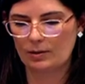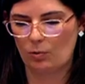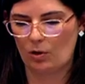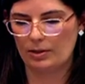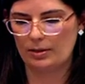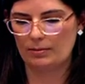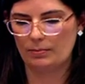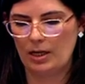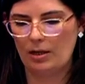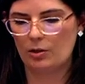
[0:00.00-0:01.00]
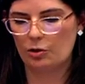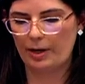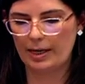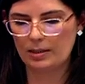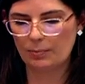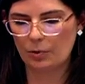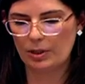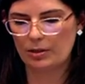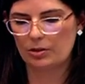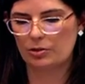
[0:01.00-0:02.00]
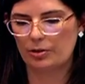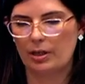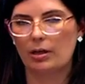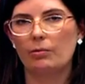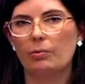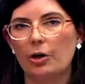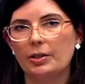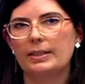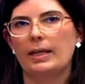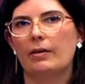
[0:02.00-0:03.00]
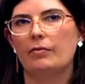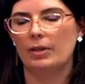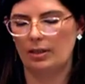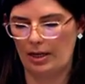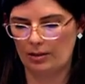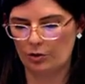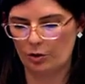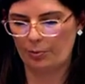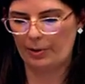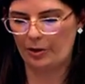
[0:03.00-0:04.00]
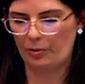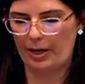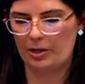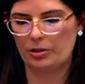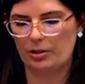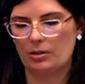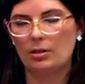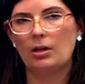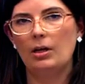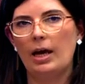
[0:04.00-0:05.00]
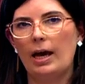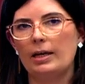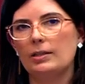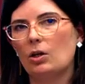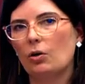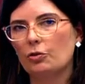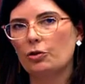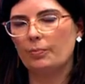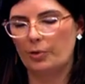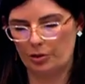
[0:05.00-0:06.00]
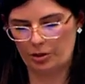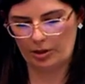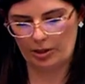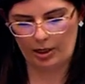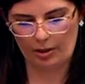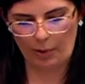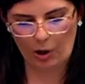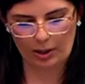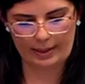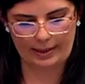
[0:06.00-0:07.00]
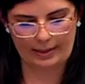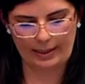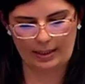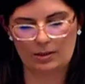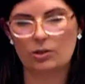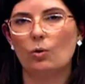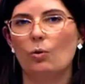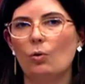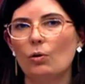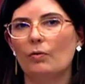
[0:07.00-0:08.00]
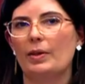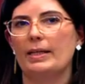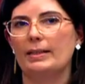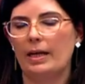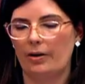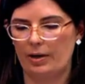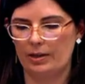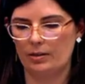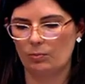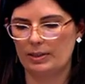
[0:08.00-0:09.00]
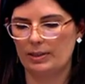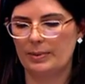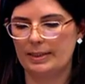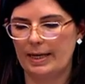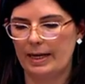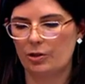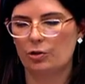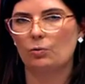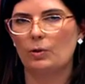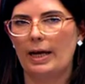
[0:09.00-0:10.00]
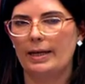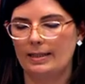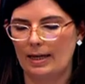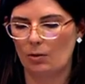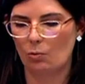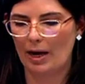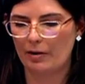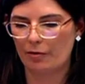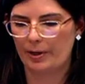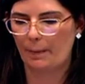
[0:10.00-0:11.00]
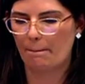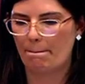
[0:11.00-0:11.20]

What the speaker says: was: the transport industry, road safety and superannuation. And his contribution in a policy sense to all of these areas was substantial and unwavering.